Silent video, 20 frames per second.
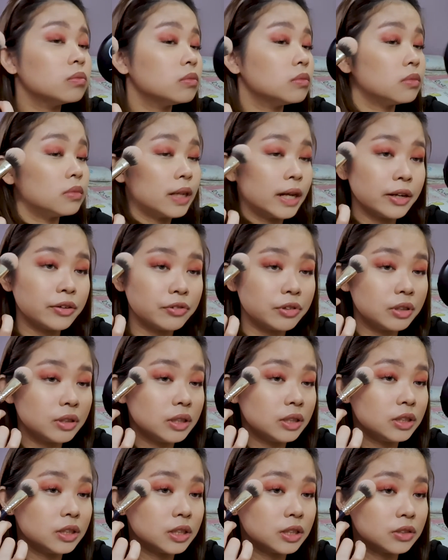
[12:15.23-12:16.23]
like
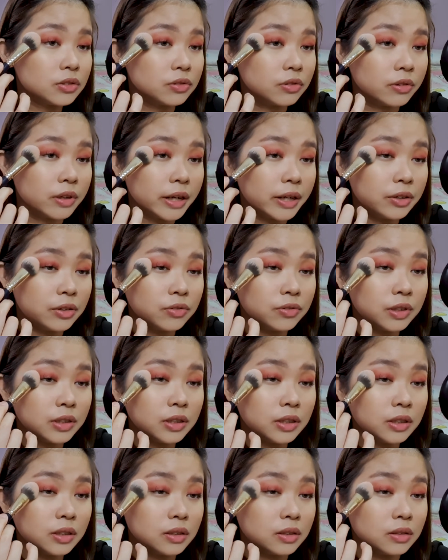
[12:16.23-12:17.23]
really just right over
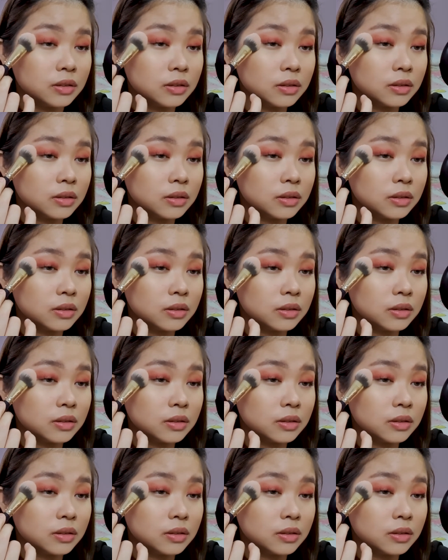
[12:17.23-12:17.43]
here.